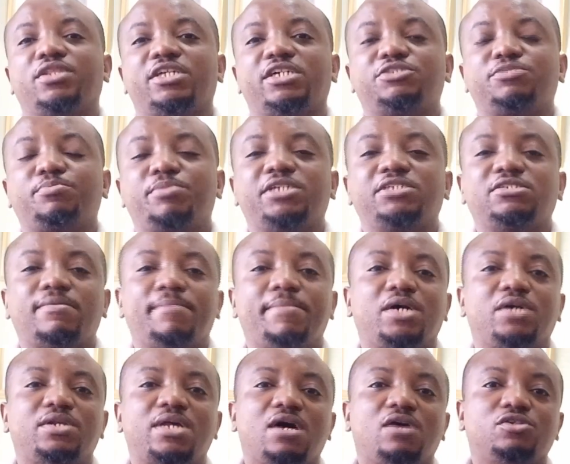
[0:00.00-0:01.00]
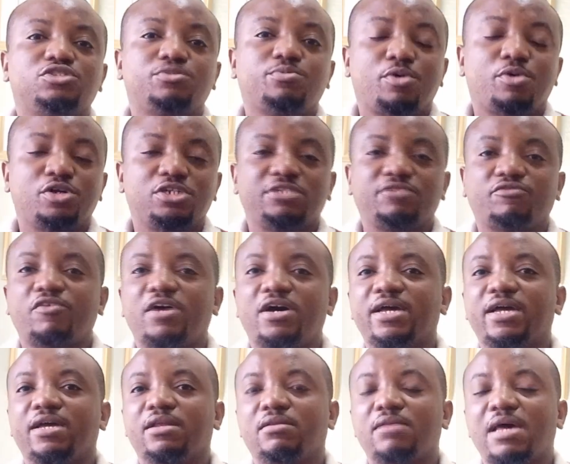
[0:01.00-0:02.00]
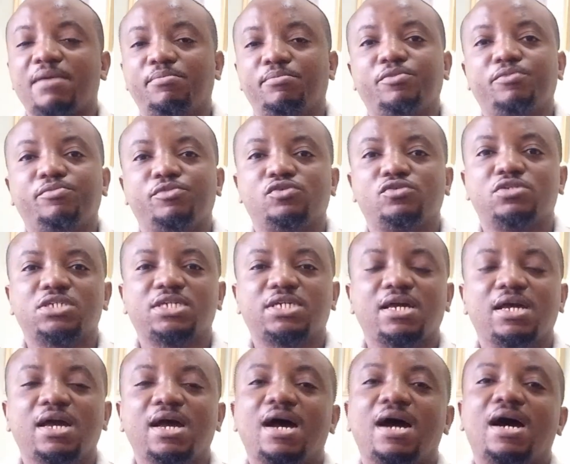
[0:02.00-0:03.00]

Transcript: that speaks about how Spotify and Apple Music,